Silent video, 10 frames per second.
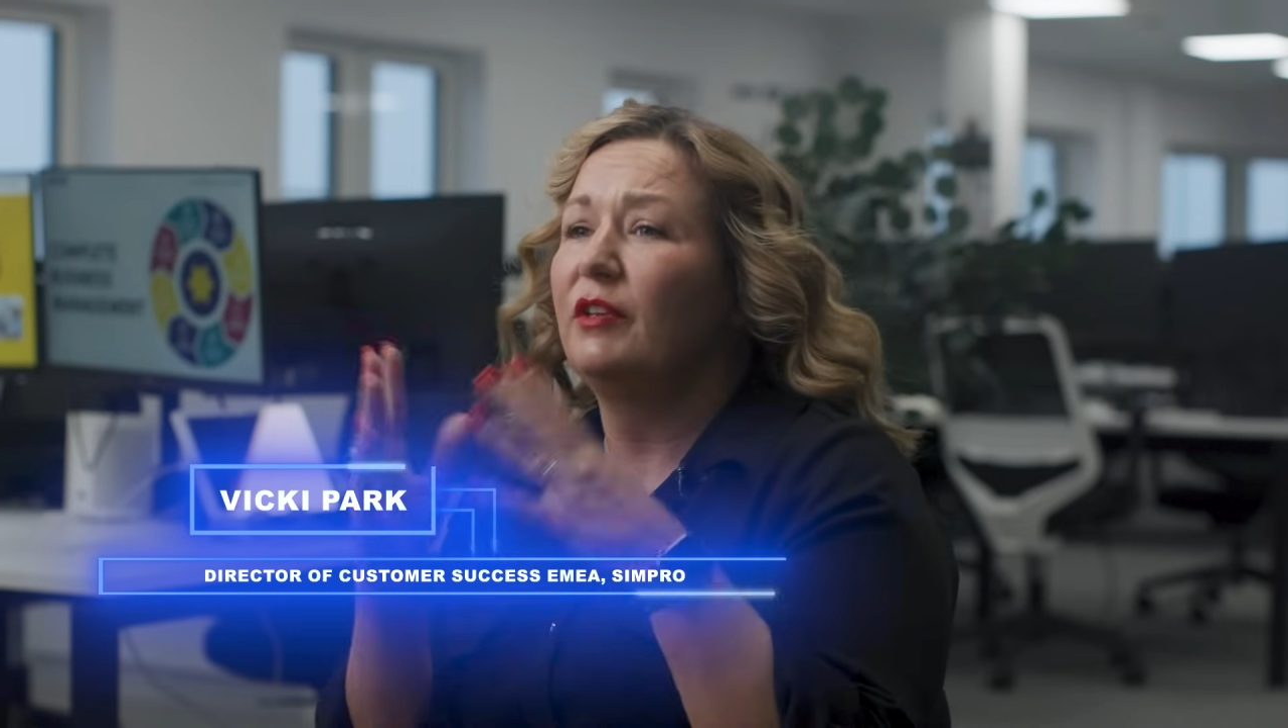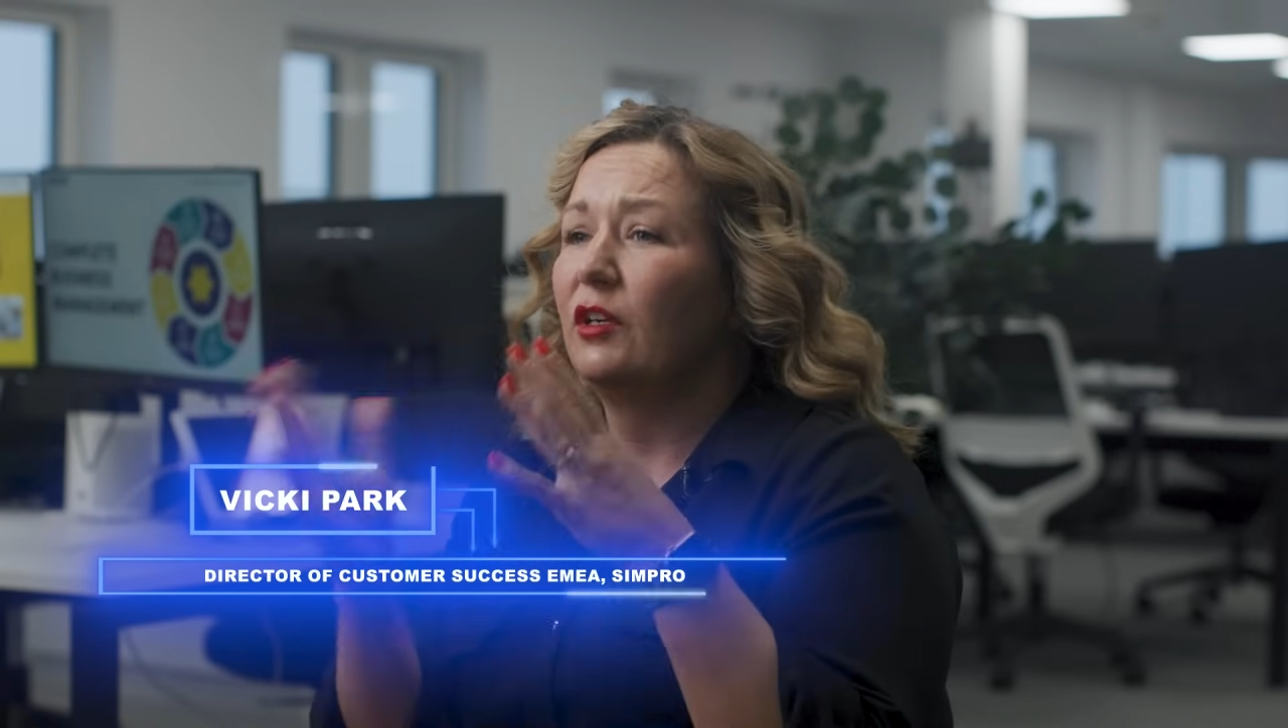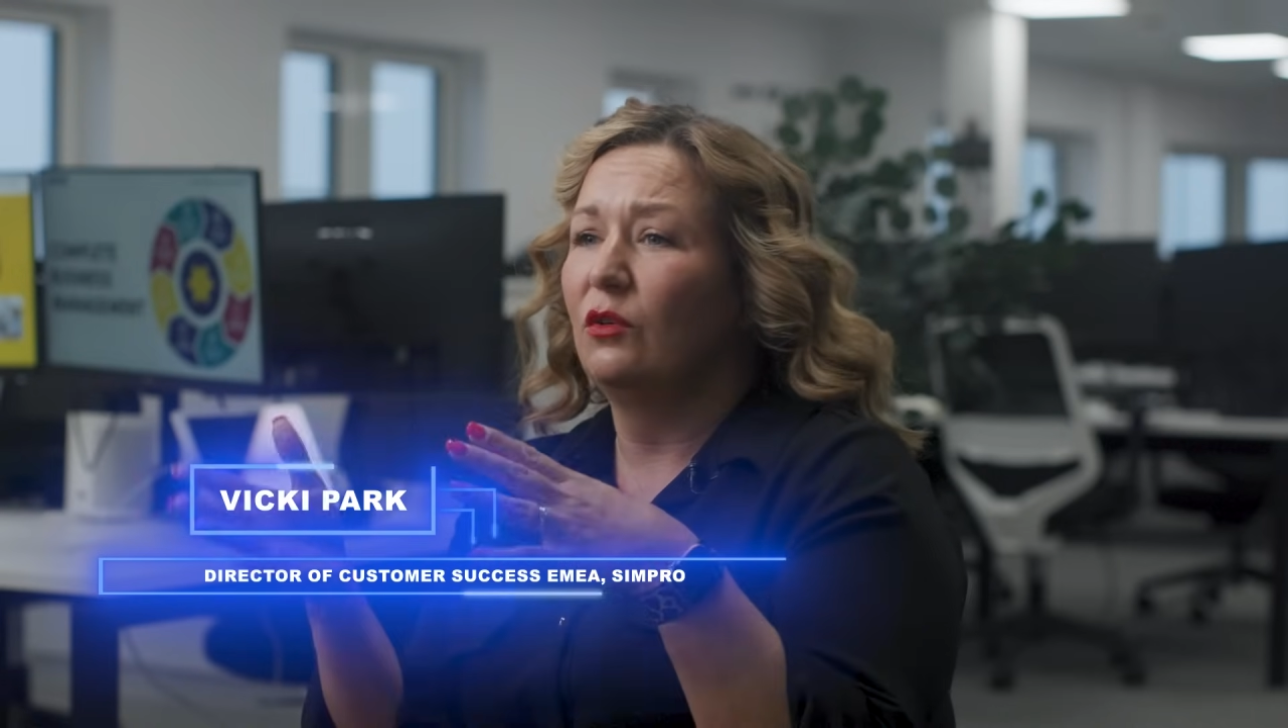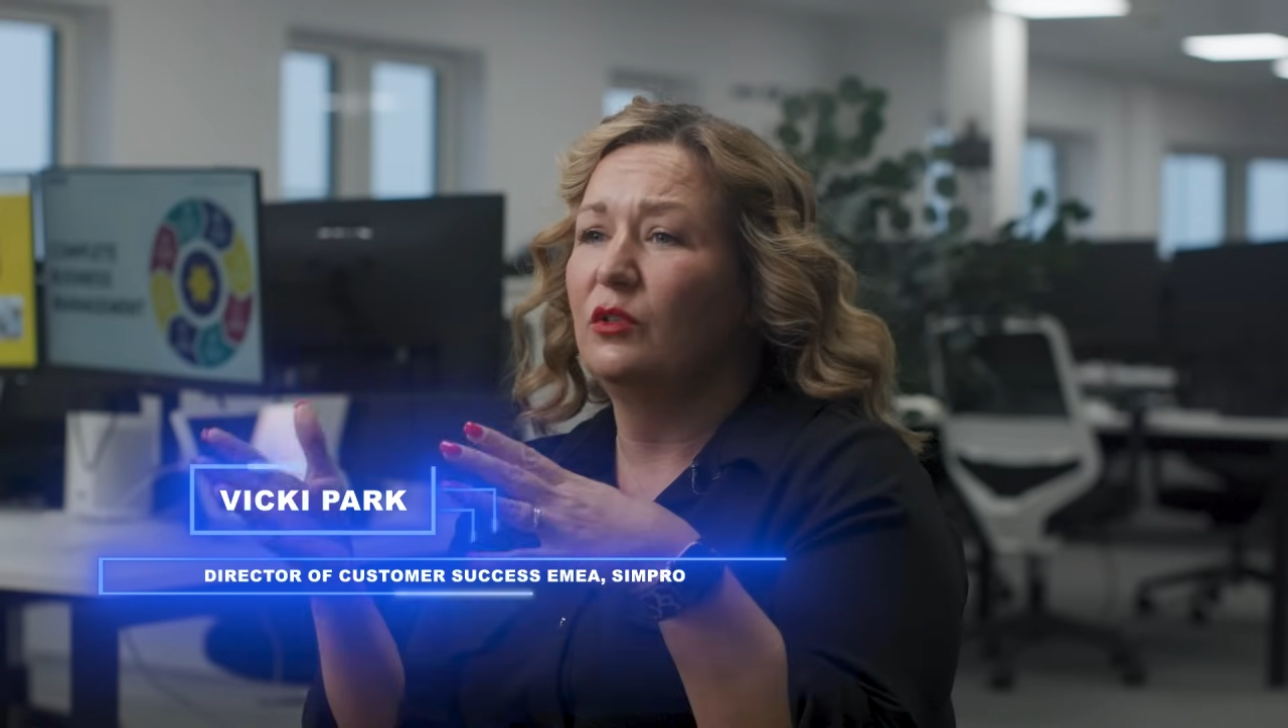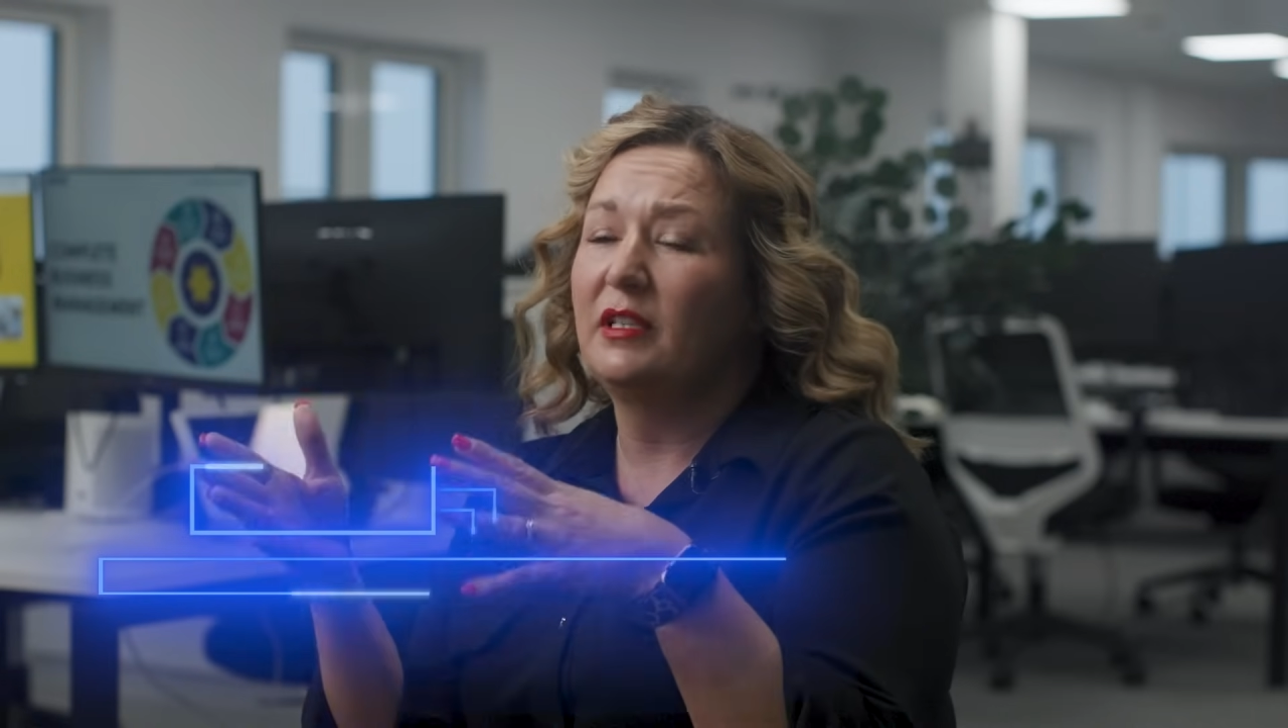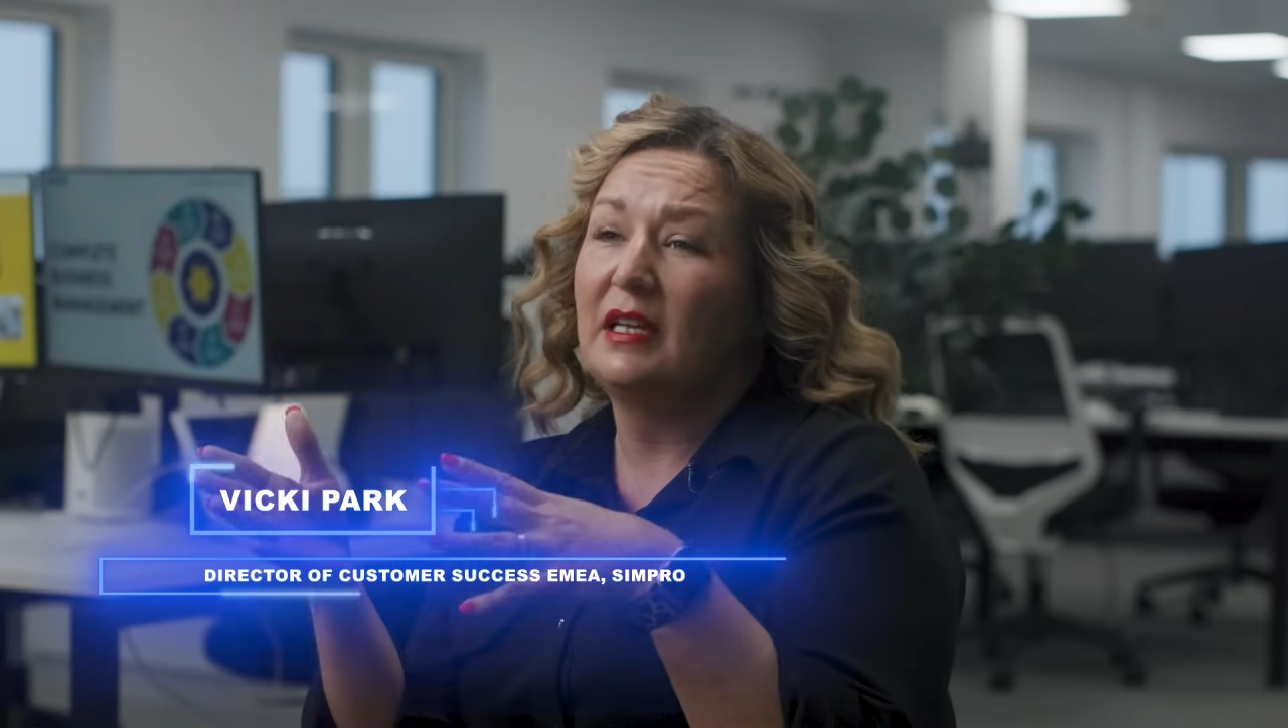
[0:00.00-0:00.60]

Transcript: record in